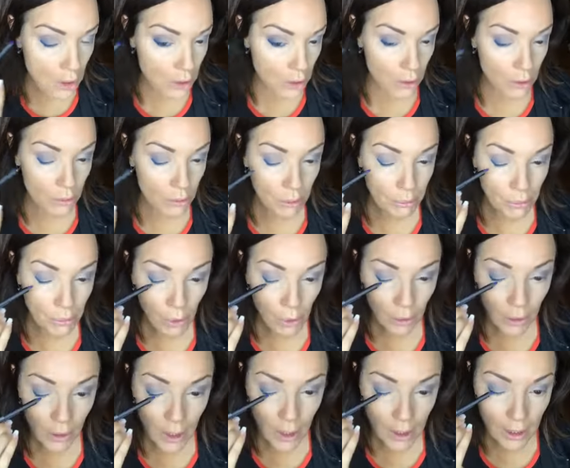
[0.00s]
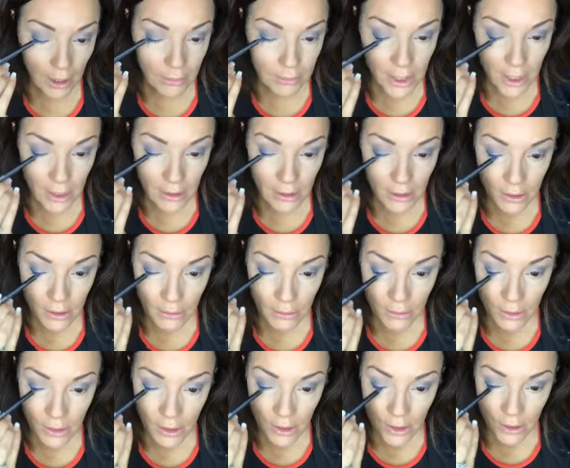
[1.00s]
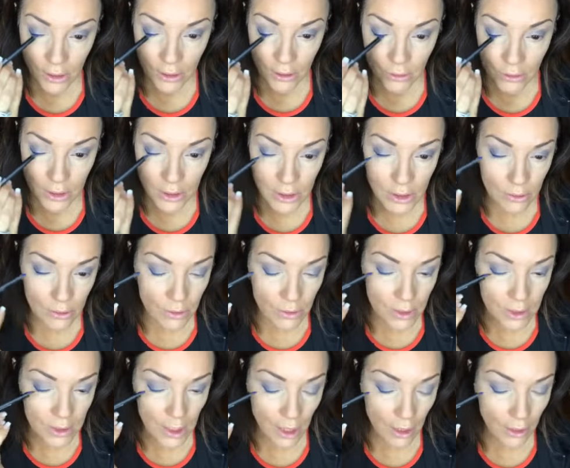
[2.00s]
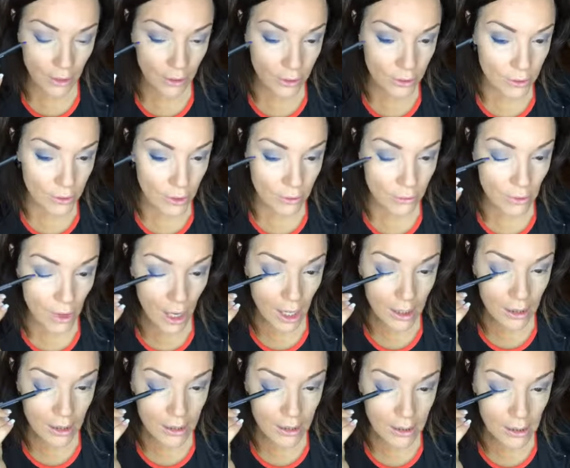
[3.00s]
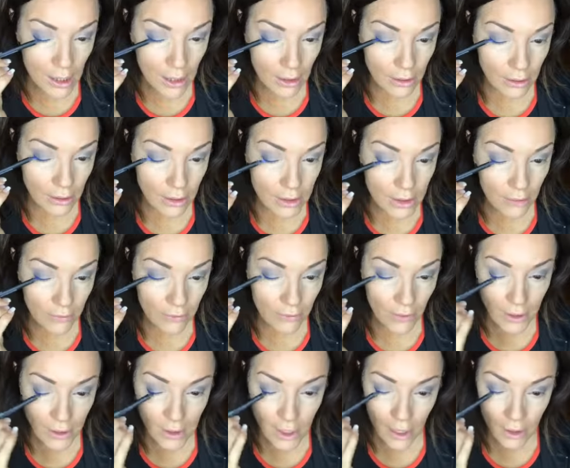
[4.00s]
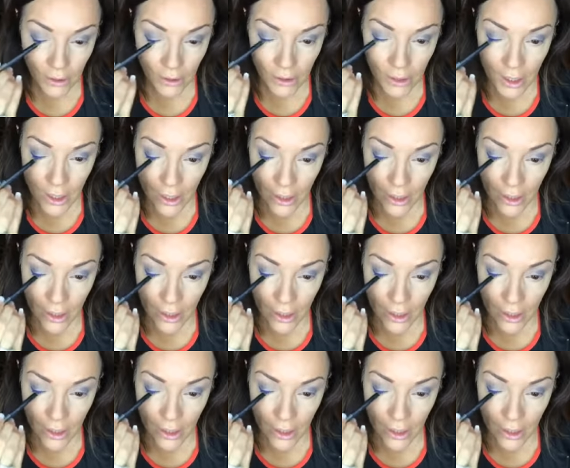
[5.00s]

uber polar. And I'm telling you, you can do this color, you can rock this color, it's a fun color.